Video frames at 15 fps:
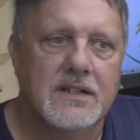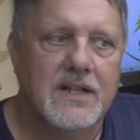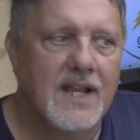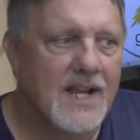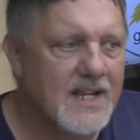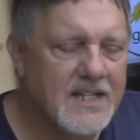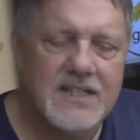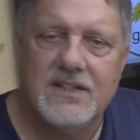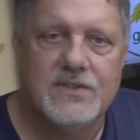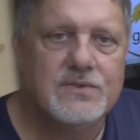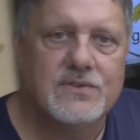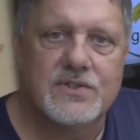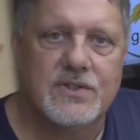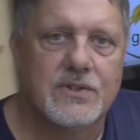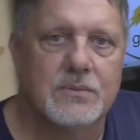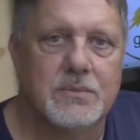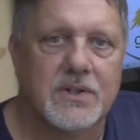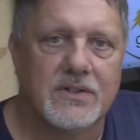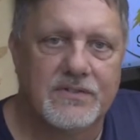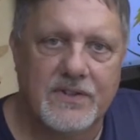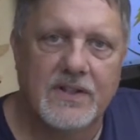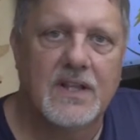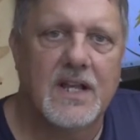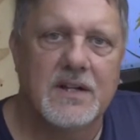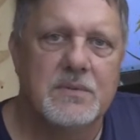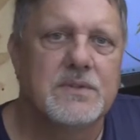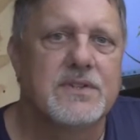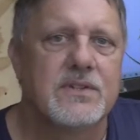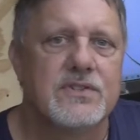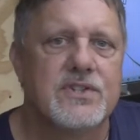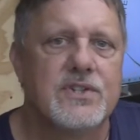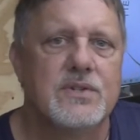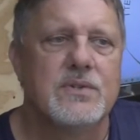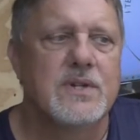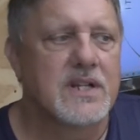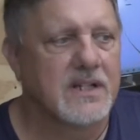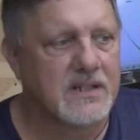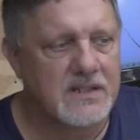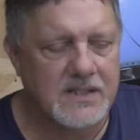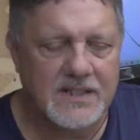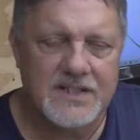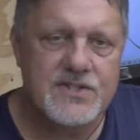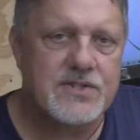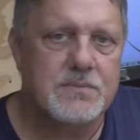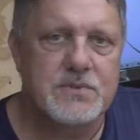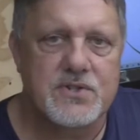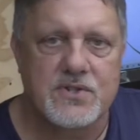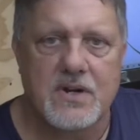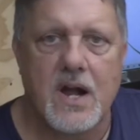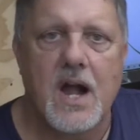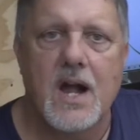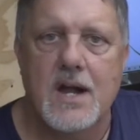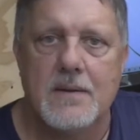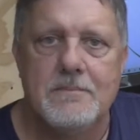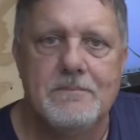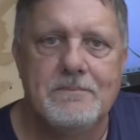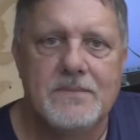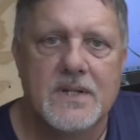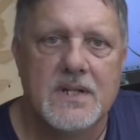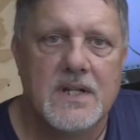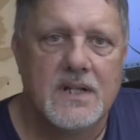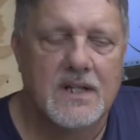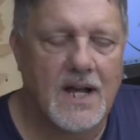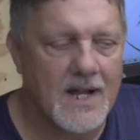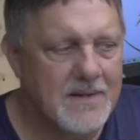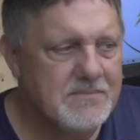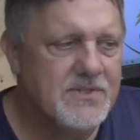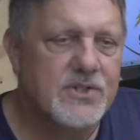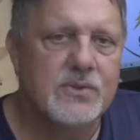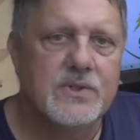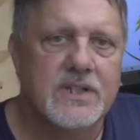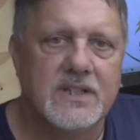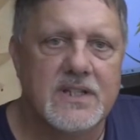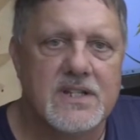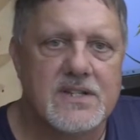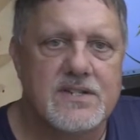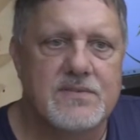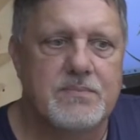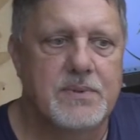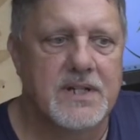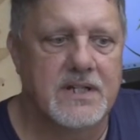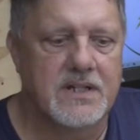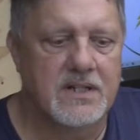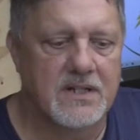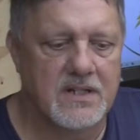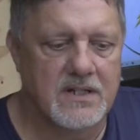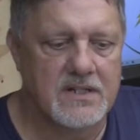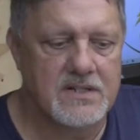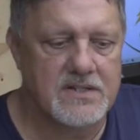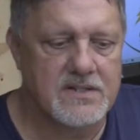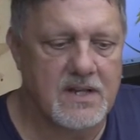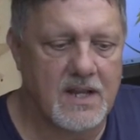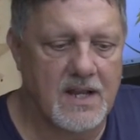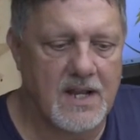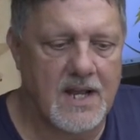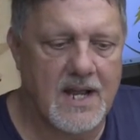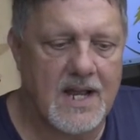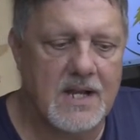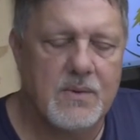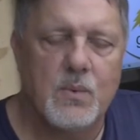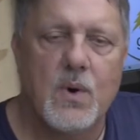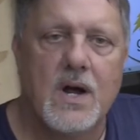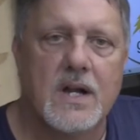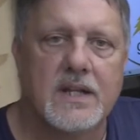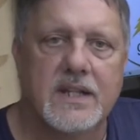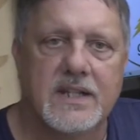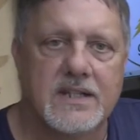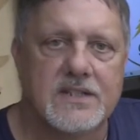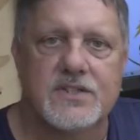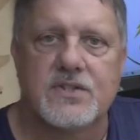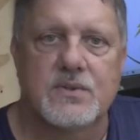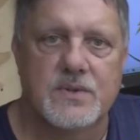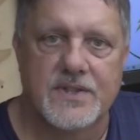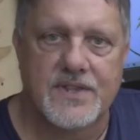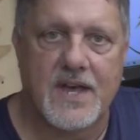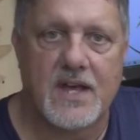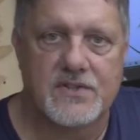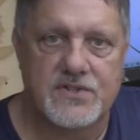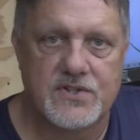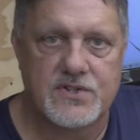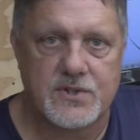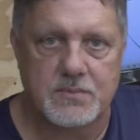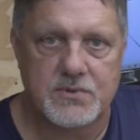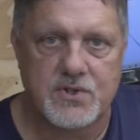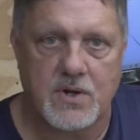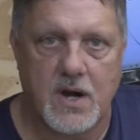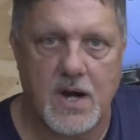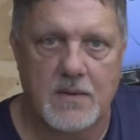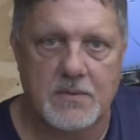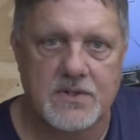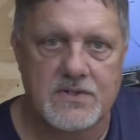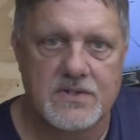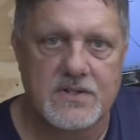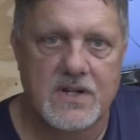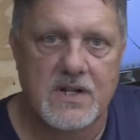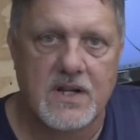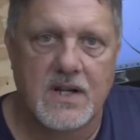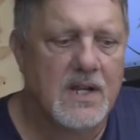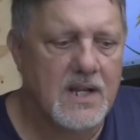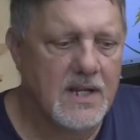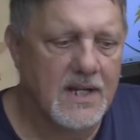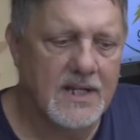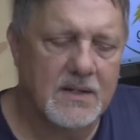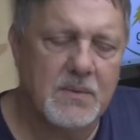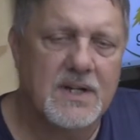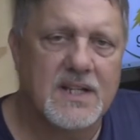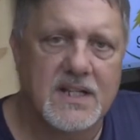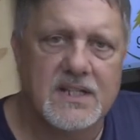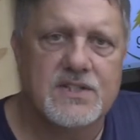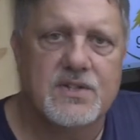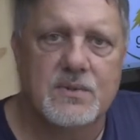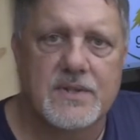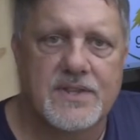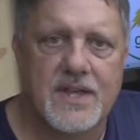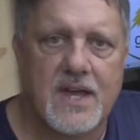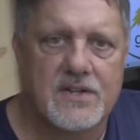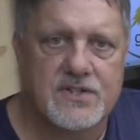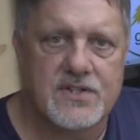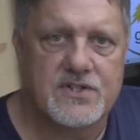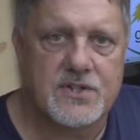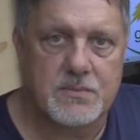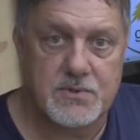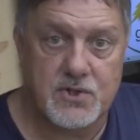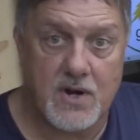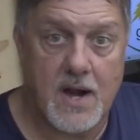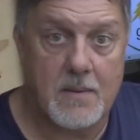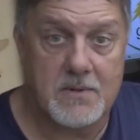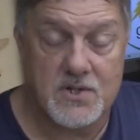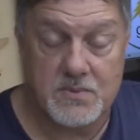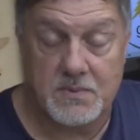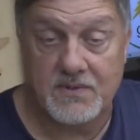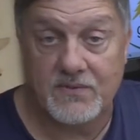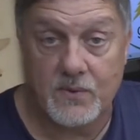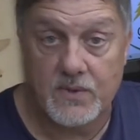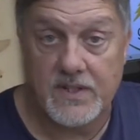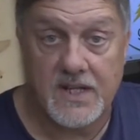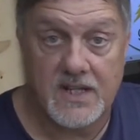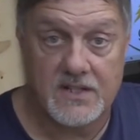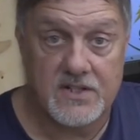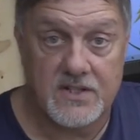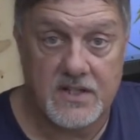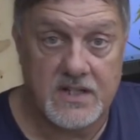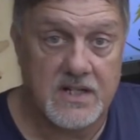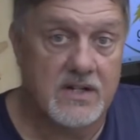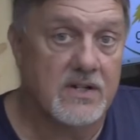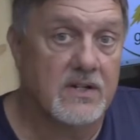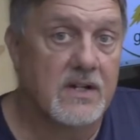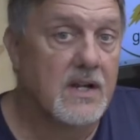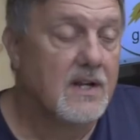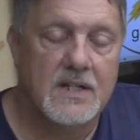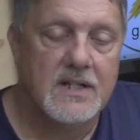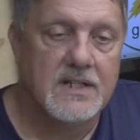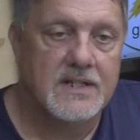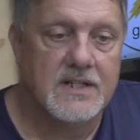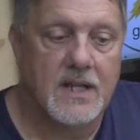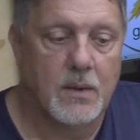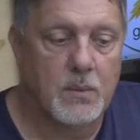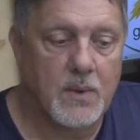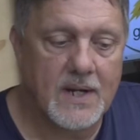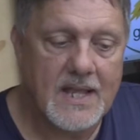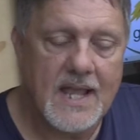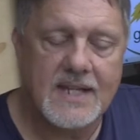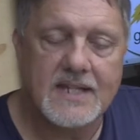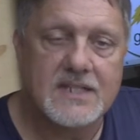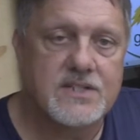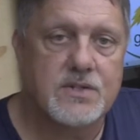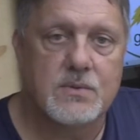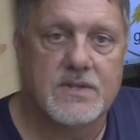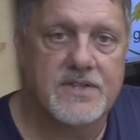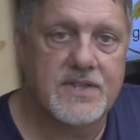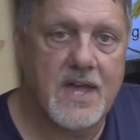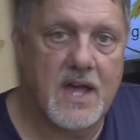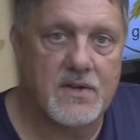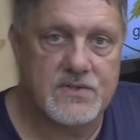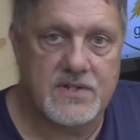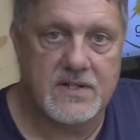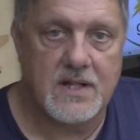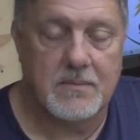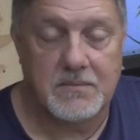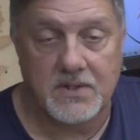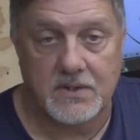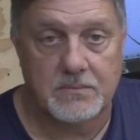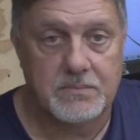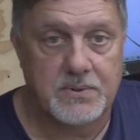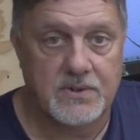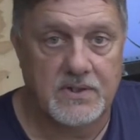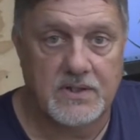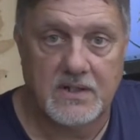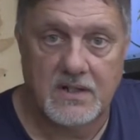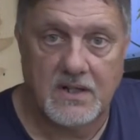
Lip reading: any YouTuber, if you like what they're doing, click subscribe. I'm doing this because I want to get to 1,000 subscribers, and I want to get to 1,000 subscribers before the end of the year. Now when I get to 1,000, I'm going to put